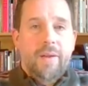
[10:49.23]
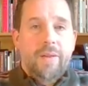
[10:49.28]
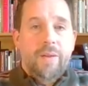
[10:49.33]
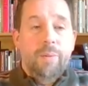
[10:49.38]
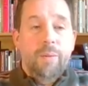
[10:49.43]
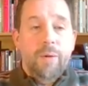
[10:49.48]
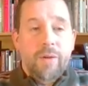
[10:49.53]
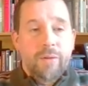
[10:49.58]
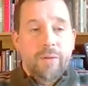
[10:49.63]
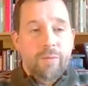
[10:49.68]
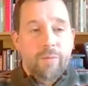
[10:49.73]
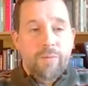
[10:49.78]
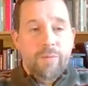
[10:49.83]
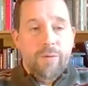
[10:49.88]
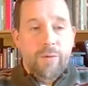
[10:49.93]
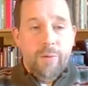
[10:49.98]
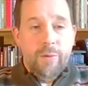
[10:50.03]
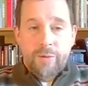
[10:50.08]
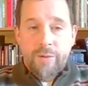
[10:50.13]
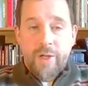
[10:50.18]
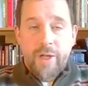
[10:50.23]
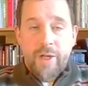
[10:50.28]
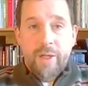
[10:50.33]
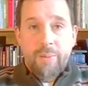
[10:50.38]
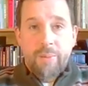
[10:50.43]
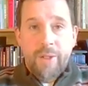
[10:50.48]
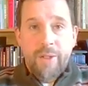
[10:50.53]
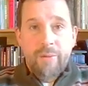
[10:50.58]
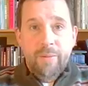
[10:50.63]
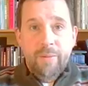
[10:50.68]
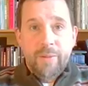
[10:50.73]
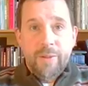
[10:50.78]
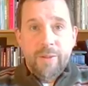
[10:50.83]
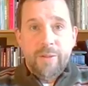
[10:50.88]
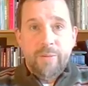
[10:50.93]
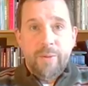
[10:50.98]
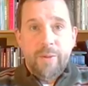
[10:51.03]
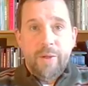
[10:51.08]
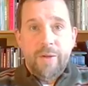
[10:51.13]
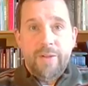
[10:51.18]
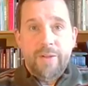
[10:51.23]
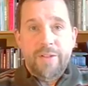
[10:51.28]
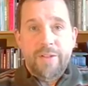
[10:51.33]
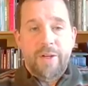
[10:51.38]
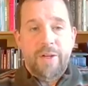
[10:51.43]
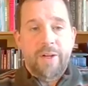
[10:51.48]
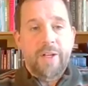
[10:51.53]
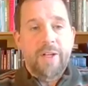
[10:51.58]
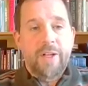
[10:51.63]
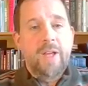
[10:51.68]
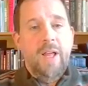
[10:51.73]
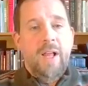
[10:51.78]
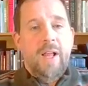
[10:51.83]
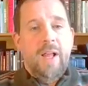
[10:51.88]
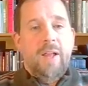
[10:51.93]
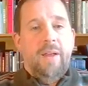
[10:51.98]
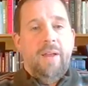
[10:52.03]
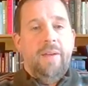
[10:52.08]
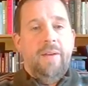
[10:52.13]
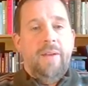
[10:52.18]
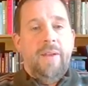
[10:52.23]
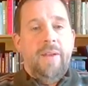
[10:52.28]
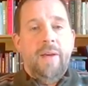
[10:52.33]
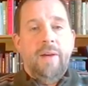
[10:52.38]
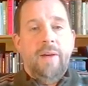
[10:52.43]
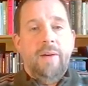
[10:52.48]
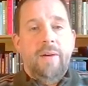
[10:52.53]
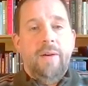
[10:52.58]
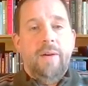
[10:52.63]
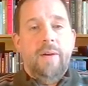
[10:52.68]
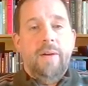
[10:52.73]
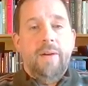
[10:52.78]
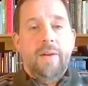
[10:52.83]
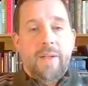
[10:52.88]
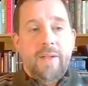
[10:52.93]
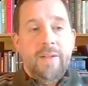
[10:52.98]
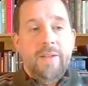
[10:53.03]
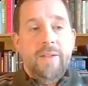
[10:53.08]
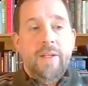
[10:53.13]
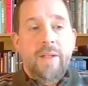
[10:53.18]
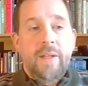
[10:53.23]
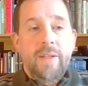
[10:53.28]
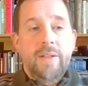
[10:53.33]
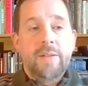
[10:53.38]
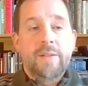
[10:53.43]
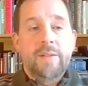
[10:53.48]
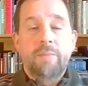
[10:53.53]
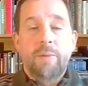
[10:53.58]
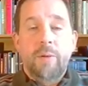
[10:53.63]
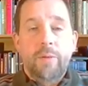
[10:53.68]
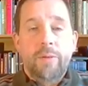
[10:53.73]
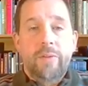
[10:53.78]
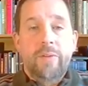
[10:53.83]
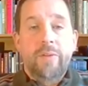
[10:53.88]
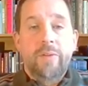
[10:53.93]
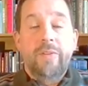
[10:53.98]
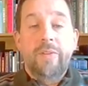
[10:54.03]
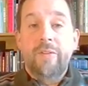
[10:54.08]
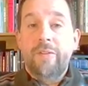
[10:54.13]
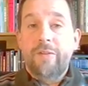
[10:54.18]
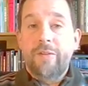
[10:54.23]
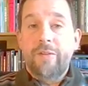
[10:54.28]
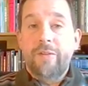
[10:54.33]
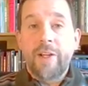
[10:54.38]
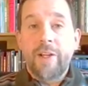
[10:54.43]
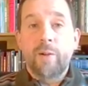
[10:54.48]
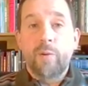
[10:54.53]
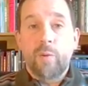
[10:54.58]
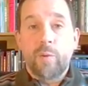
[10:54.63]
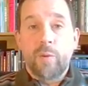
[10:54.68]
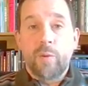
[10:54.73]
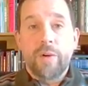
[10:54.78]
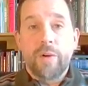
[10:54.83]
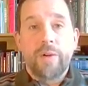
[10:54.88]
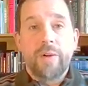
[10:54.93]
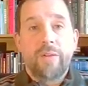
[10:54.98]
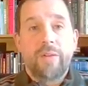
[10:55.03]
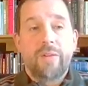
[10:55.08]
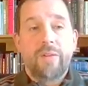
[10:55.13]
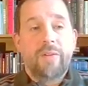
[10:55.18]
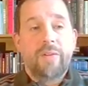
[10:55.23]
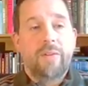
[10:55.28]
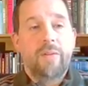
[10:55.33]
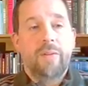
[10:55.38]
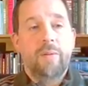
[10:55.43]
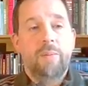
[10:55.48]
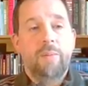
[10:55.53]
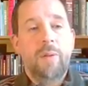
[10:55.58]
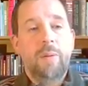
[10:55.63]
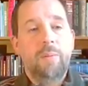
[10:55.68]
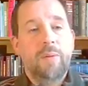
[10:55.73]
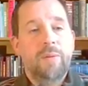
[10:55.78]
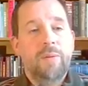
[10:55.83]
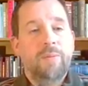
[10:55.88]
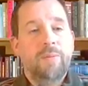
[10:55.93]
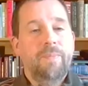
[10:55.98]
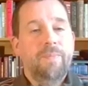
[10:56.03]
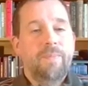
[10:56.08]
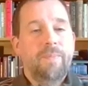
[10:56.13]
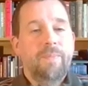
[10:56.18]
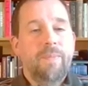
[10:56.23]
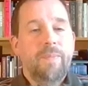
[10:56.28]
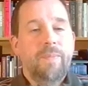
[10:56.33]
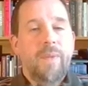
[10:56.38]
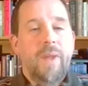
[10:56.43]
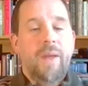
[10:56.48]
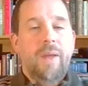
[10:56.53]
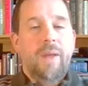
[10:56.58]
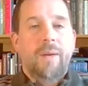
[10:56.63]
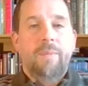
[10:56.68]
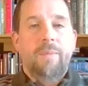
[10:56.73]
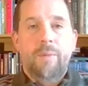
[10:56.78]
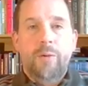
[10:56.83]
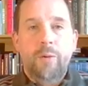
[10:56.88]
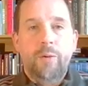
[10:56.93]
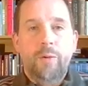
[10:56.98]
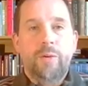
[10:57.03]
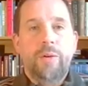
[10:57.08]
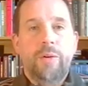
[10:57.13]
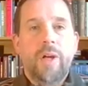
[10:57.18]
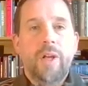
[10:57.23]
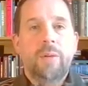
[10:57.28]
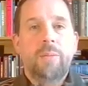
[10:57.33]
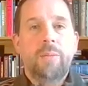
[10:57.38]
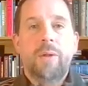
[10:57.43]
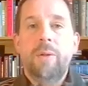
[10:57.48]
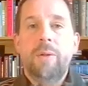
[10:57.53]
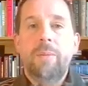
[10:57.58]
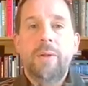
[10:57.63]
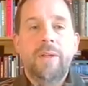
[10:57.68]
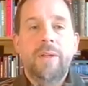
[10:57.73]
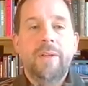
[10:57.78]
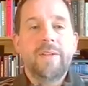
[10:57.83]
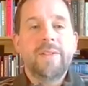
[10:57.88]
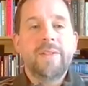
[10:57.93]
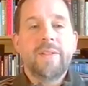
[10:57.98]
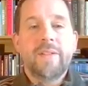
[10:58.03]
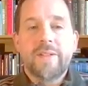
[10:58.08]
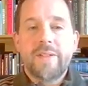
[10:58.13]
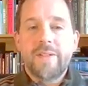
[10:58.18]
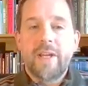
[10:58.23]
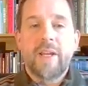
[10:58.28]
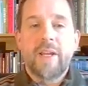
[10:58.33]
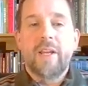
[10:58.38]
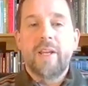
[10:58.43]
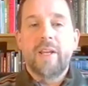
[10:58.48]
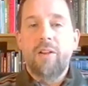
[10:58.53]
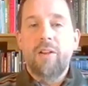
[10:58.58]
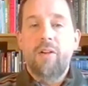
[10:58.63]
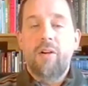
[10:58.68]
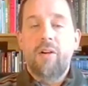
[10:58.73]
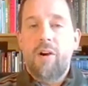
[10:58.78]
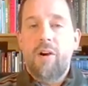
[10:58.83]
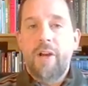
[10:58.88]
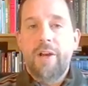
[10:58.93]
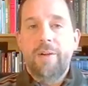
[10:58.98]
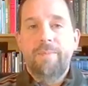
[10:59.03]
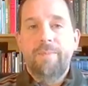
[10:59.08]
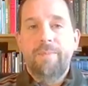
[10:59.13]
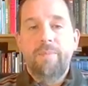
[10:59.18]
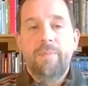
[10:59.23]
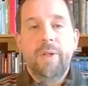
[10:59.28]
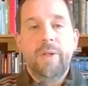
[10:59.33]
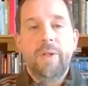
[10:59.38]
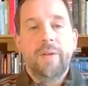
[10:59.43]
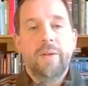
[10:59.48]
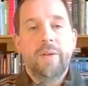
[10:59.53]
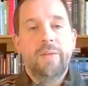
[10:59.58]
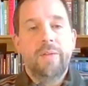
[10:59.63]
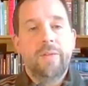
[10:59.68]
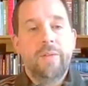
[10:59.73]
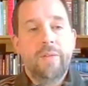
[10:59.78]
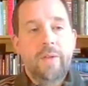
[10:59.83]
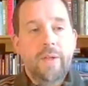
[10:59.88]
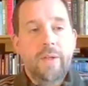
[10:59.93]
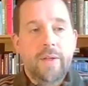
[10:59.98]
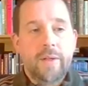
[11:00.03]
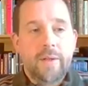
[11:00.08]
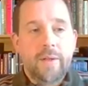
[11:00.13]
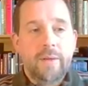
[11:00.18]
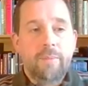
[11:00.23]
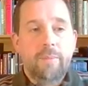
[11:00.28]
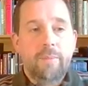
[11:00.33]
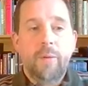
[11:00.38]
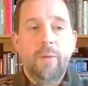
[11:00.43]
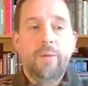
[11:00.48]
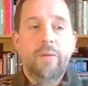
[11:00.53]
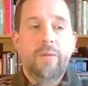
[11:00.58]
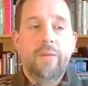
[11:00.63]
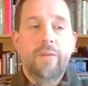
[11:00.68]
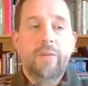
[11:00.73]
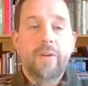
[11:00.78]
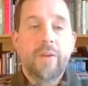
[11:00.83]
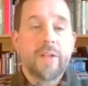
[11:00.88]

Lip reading: The book of Deuteronomy, which we are starting now, contains Moses' final words to the people. Deuteronomy means second law because in it Moses